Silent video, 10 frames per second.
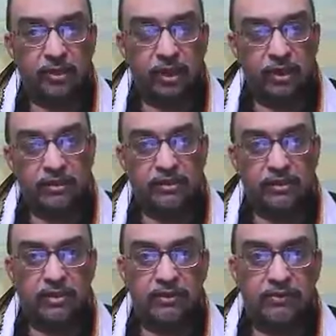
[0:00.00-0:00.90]
are
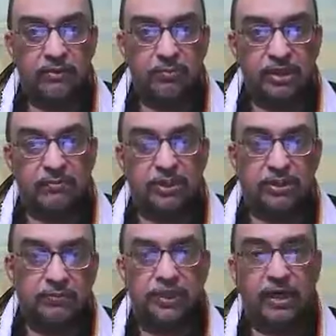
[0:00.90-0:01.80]
concerned with
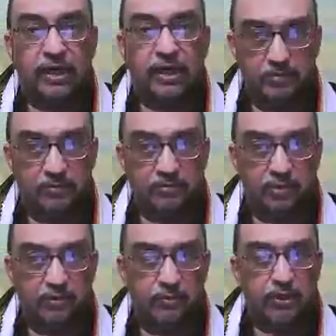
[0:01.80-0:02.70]
measurement of time
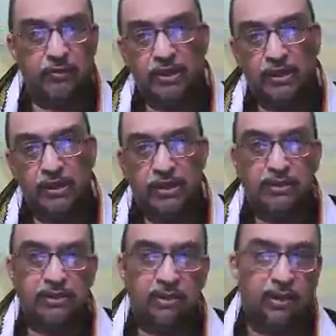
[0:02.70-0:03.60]
for one
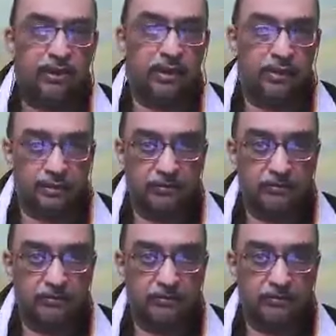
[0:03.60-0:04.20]
reason or the other.